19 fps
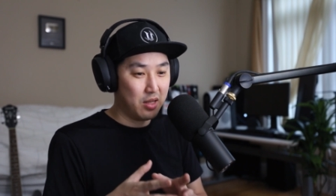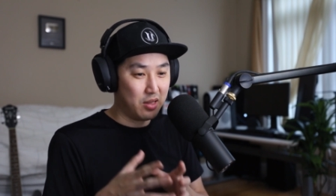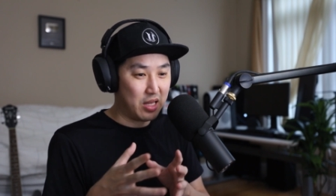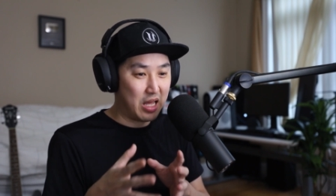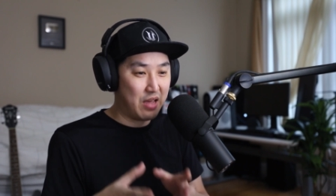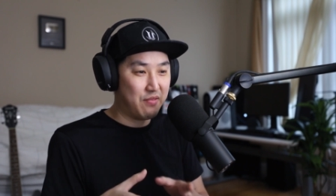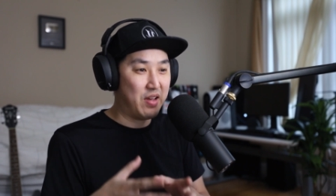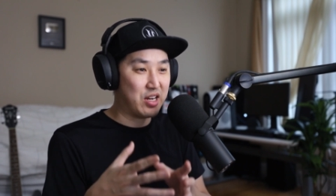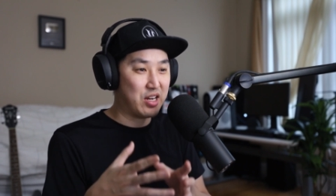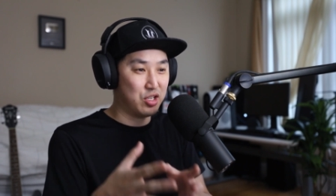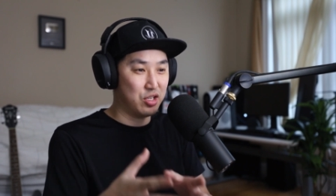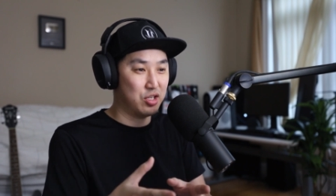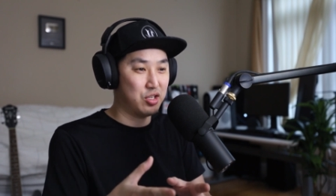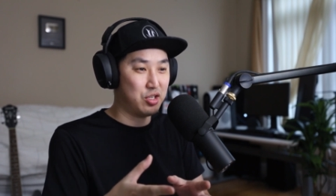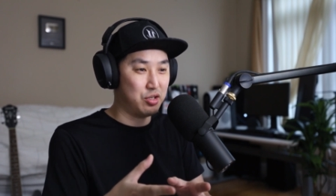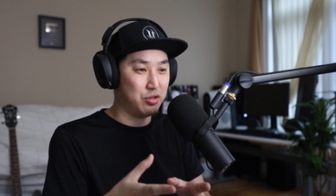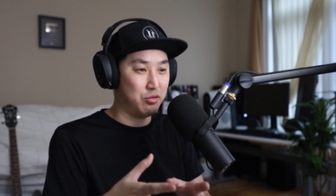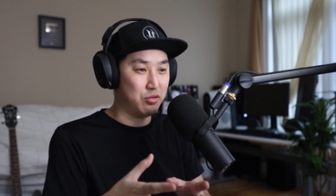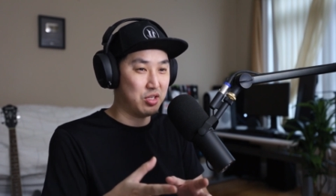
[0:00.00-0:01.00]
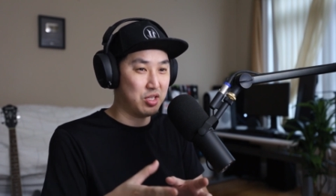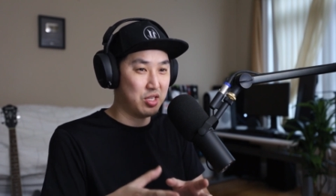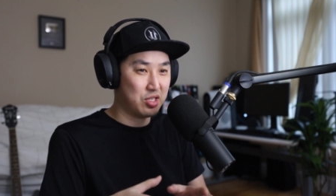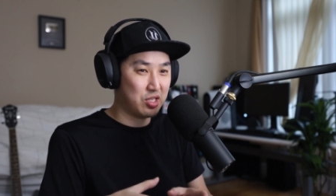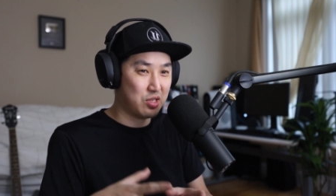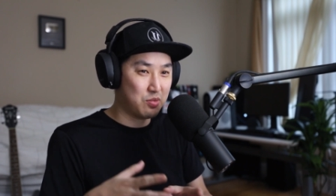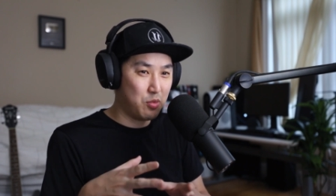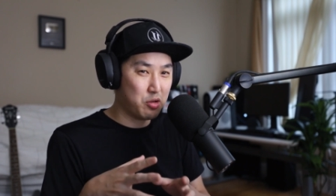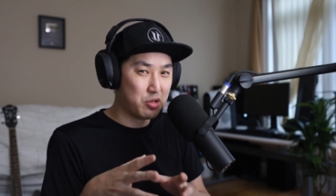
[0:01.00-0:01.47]
live action shoots.
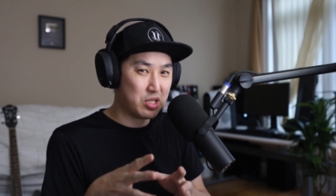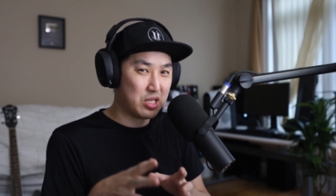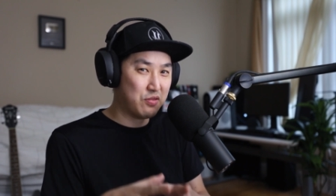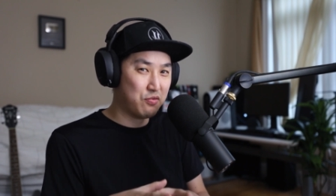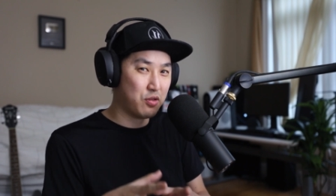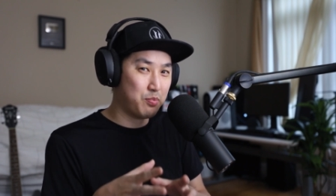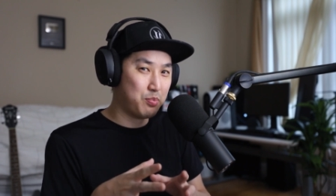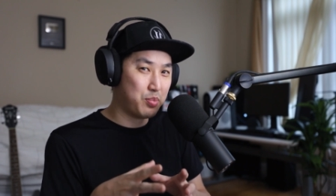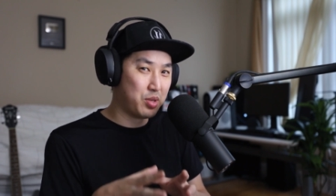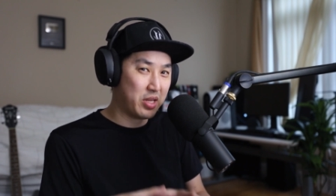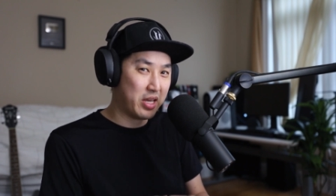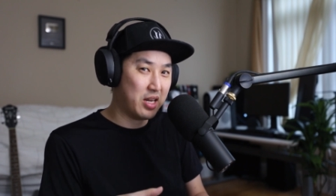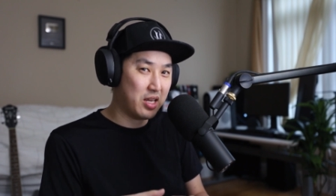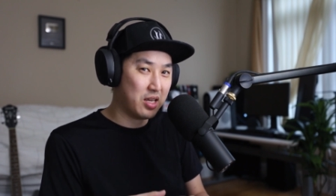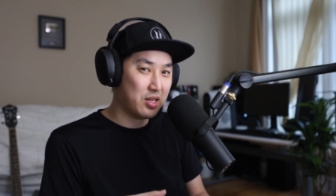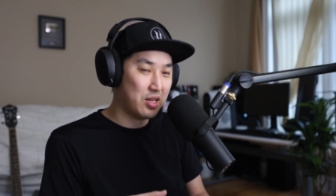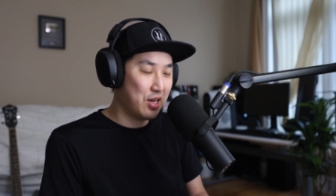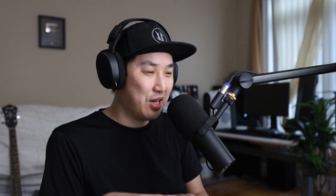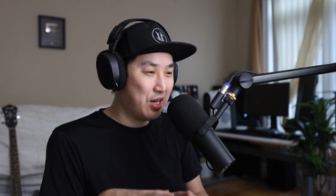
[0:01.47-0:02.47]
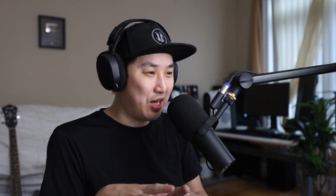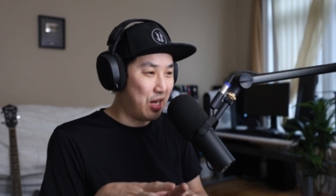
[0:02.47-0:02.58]
This is mostly for planning.